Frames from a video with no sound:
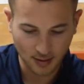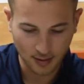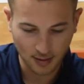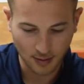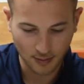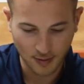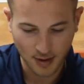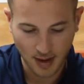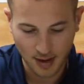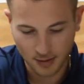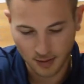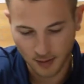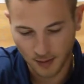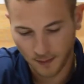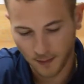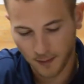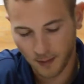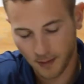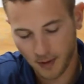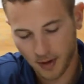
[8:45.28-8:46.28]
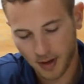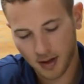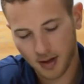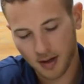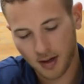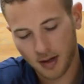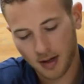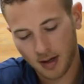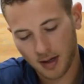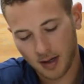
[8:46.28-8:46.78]
S3824,
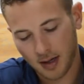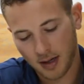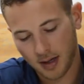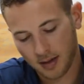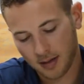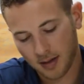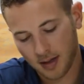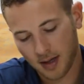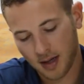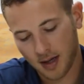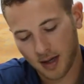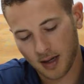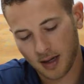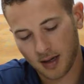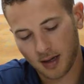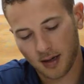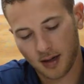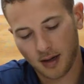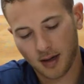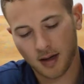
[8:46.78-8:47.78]
and then